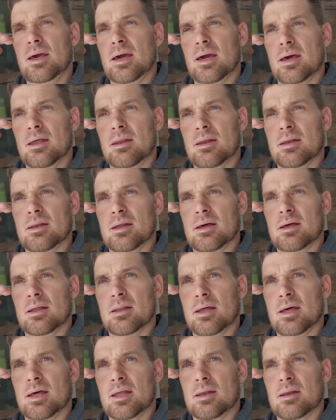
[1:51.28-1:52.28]
And,
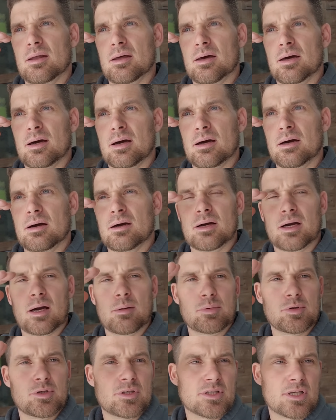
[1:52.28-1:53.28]
and then uh, a
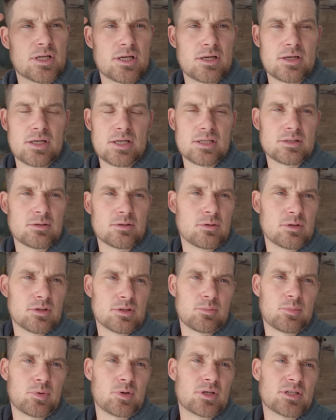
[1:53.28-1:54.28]
couple years later, he sold
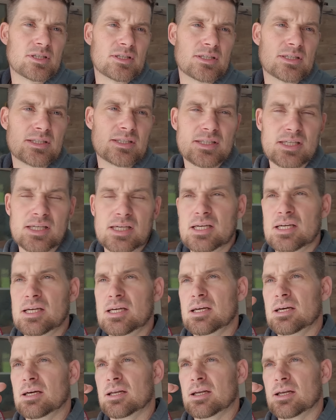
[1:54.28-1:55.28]
it to person
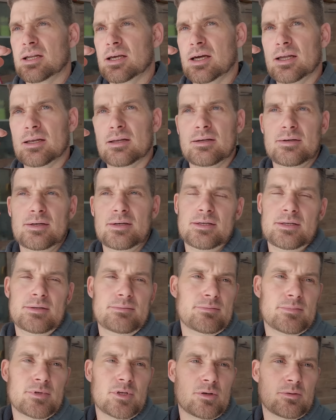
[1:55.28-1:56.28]
C and it had
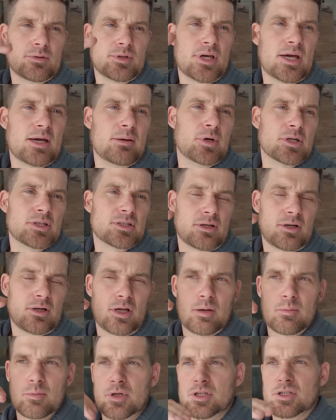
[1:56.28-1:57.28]
you know, yay much
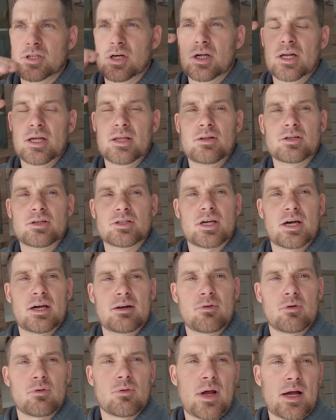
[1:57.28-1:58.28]
kilometers on it. And there's
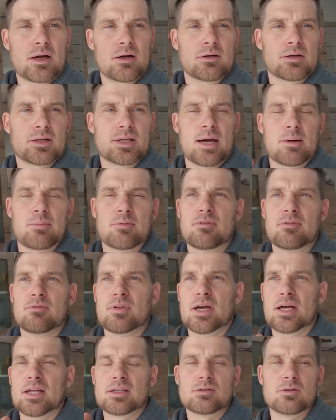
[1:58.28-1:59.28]
kind of a record kept
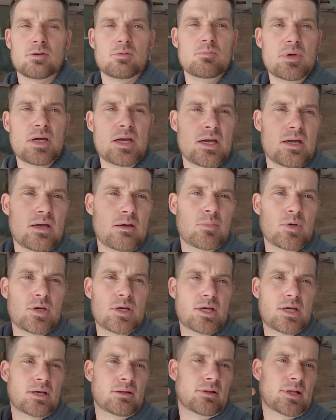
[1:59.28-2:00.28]
of that. So me
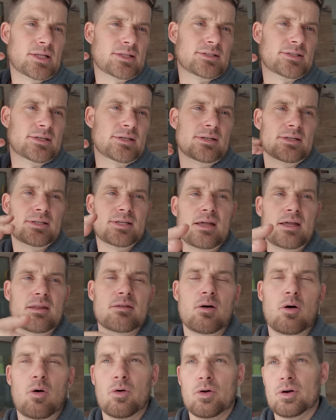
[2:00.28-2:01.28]
being, let's say, the
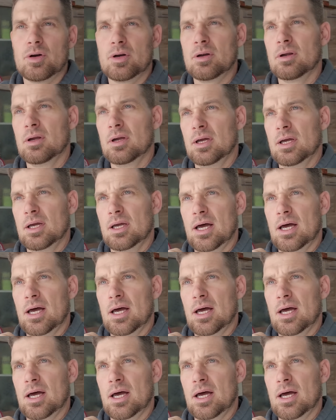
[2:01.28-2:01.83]
10th owner,